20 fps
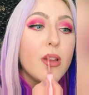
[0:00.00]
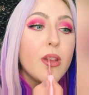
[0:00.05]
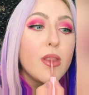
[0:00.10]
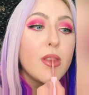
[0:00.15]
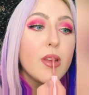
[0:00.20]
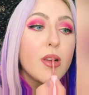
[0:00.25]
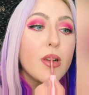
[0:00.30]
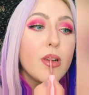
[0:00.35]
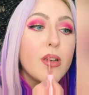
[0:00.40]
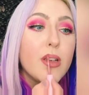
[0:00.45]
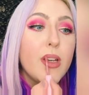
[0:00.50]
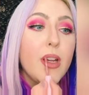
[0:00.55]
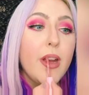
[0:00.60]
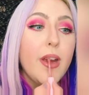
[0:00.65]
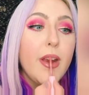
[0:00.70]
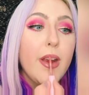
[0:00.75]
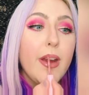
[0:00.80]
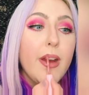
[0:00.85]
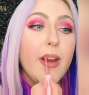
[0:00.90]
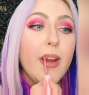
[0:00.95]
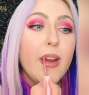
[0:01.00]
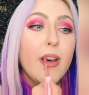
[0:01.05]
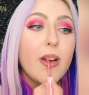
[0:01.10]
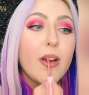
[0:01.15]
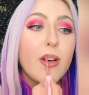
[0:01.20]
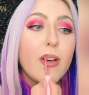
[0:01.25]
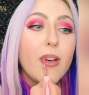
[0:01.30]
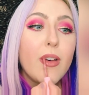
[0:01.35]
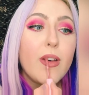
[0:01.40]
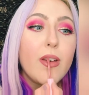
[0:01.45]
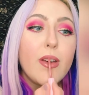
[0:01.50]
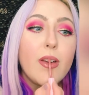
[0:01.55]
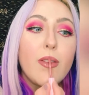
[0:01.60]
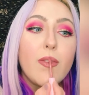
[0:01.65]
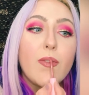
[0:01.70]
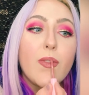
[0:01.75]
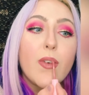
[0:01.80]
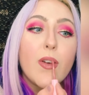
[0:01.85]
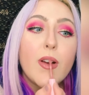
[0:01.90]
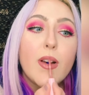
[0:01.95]
13 or
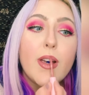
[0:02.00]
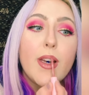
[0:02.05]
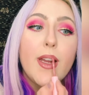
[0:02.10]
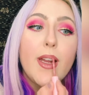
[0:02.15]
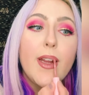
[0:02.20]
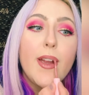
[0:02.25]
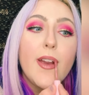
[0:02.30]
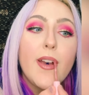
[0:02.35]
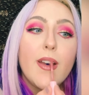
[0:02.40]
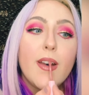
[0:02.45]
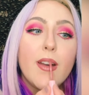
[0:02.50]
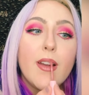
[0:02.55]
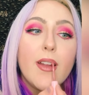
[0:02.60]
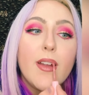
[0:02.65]
14,